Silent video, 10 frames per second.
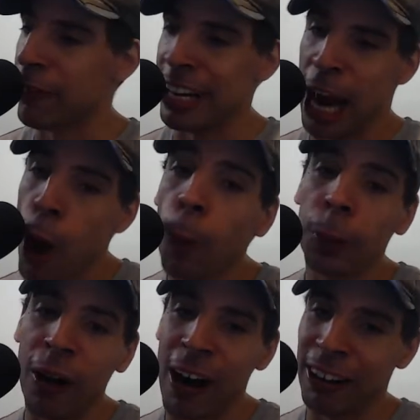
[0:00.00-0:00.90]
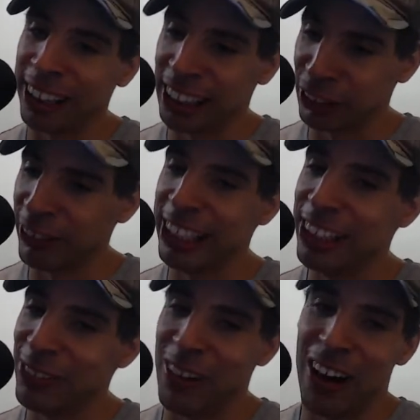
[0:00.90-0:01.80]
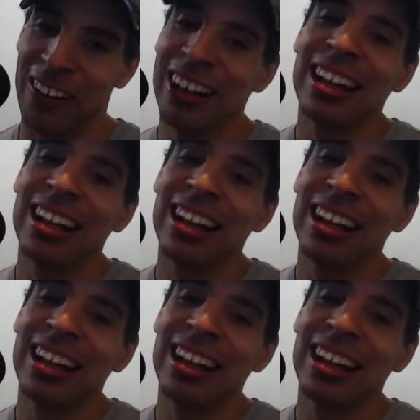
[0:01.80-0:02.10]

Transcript: I hope your holidays treated you well.